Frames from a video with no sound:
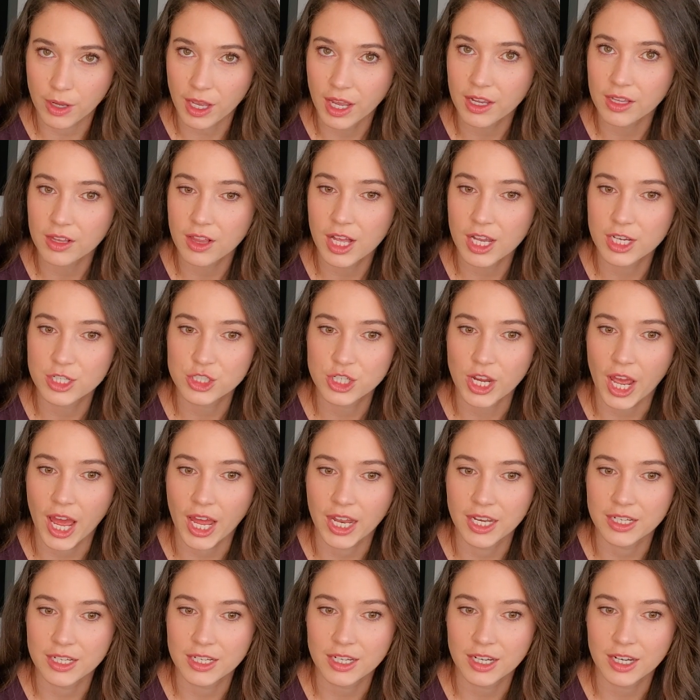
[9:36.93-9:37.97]
English,
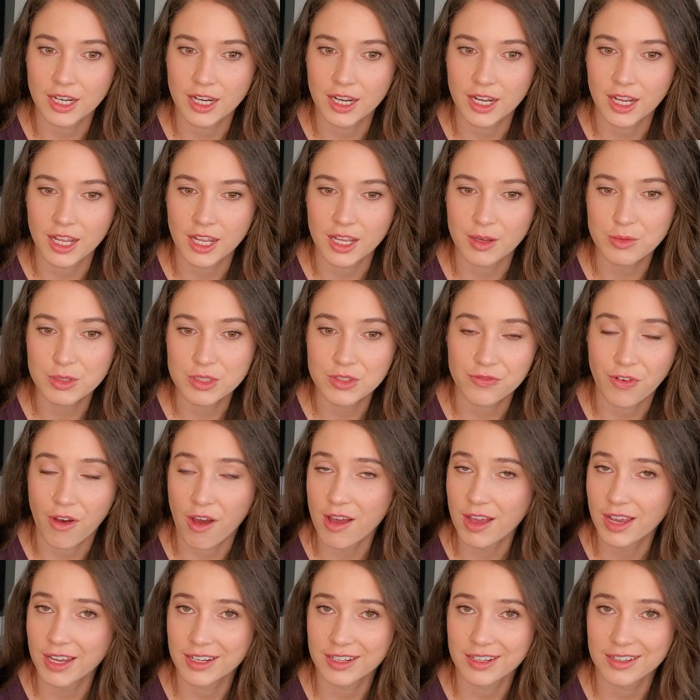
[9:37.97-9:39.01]
and it was
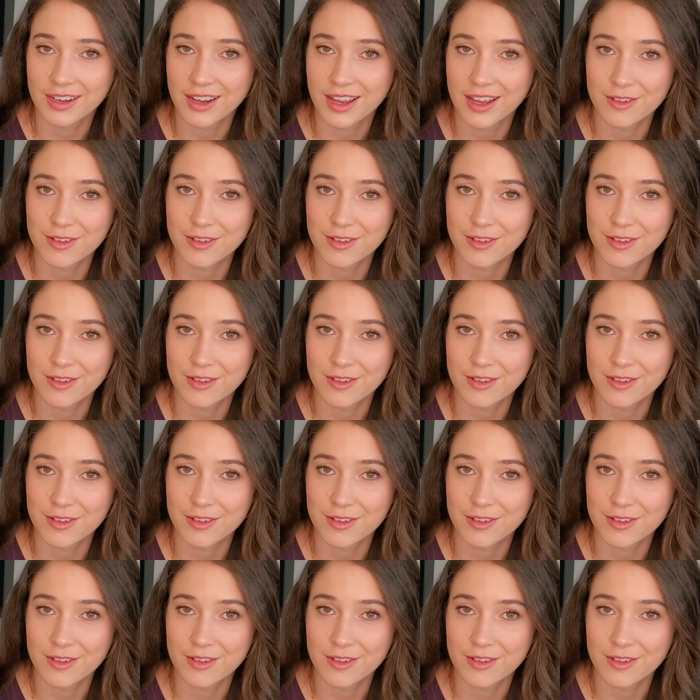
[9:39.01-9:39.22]
fine.